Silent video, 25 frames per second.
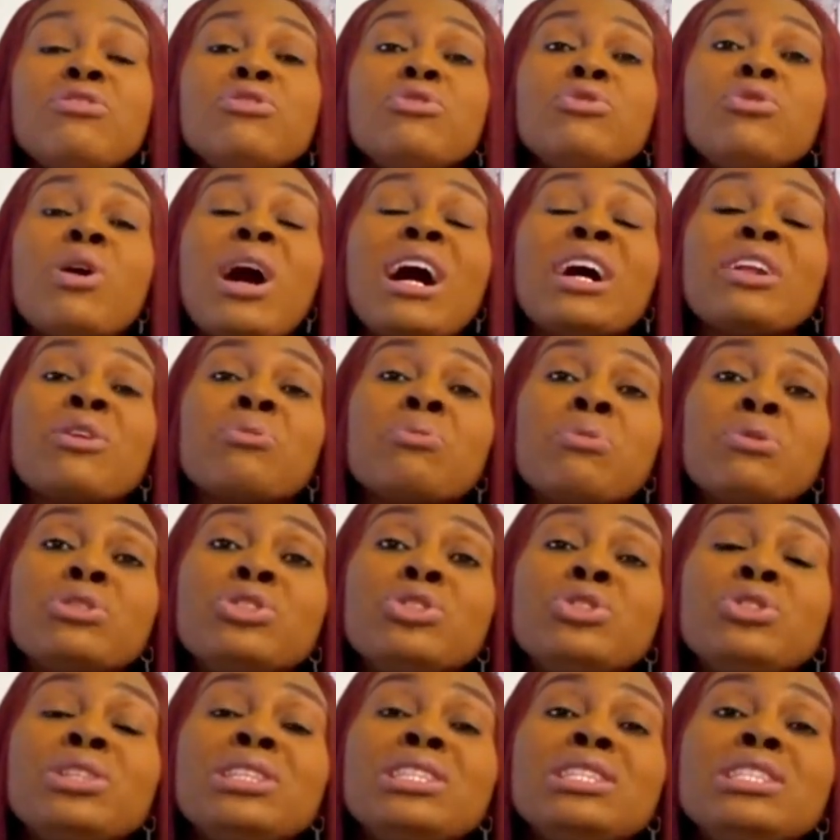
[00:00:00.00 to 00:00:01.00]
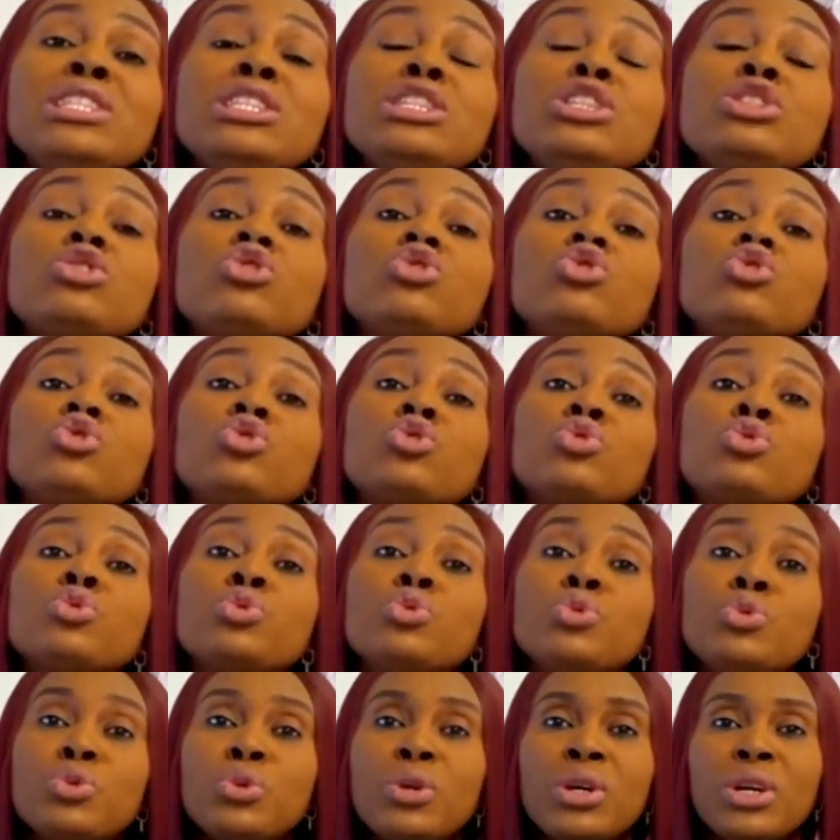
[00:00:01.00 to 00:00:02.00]
you an opportunity
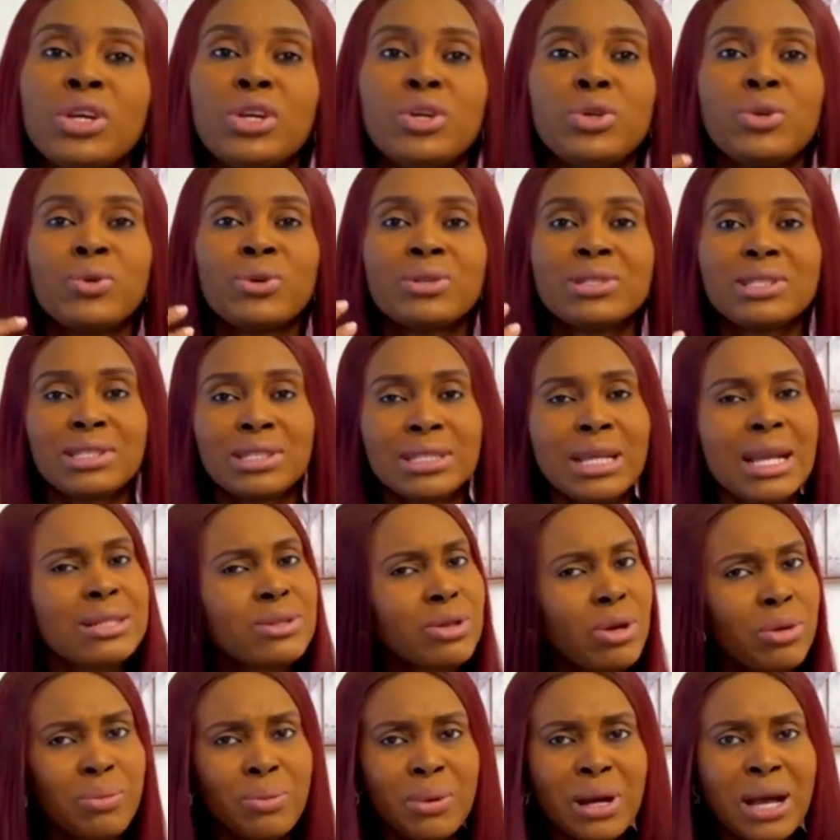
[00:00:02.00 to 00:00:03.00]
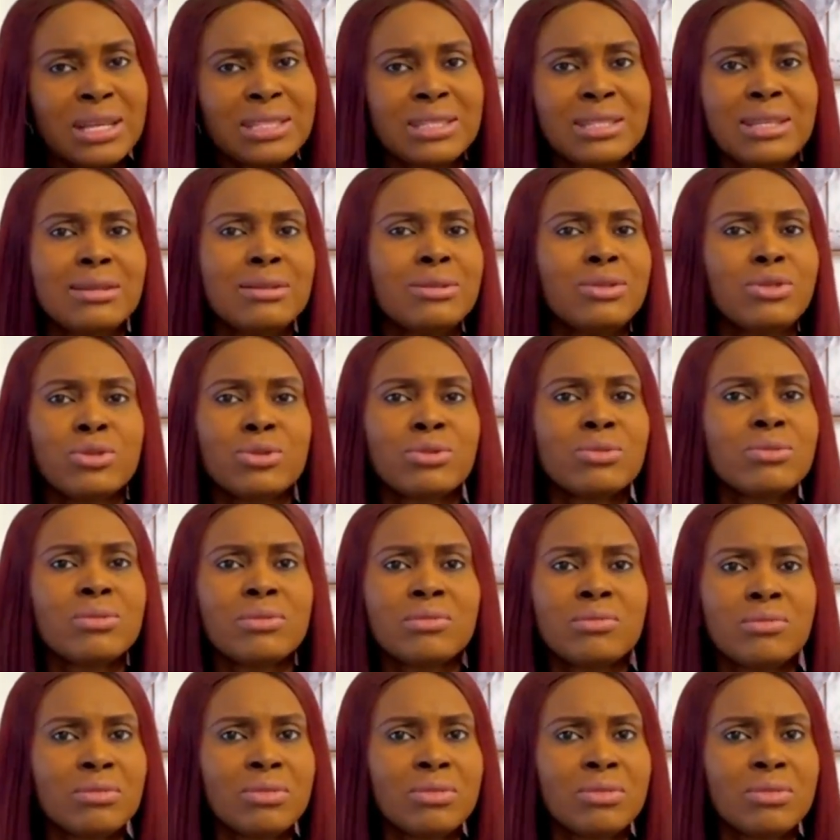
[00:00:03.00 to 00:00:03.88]
to, you know, start up as a, you know,